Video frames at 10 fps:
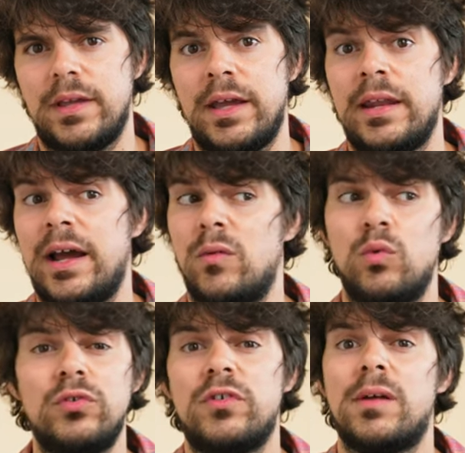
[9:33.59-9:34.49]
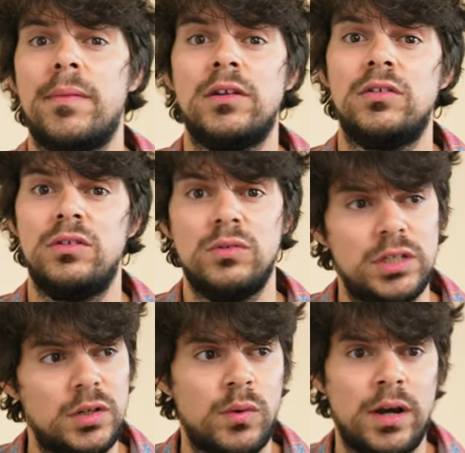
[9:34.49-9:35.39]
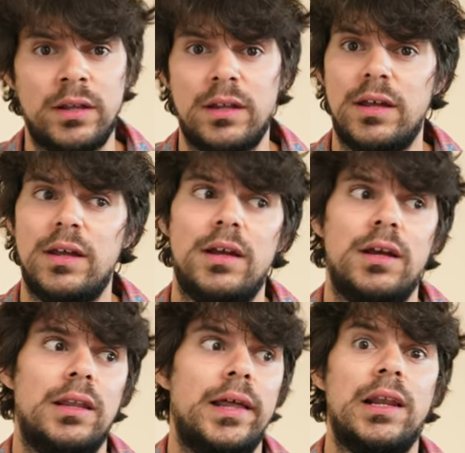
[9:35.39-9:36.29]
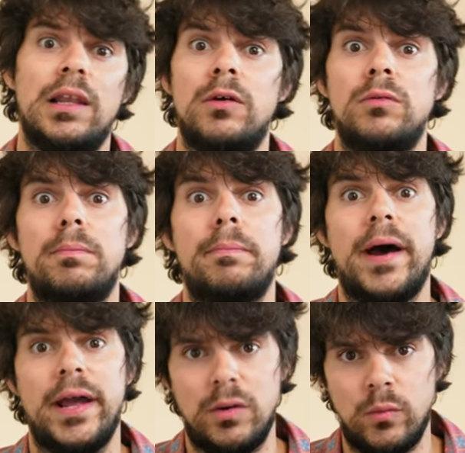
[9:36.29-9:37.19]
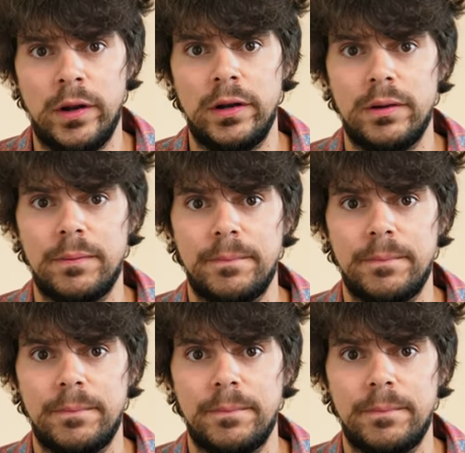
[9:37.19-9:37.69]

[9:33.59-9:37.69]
and I wouldn't recommend using one, let alone buying one.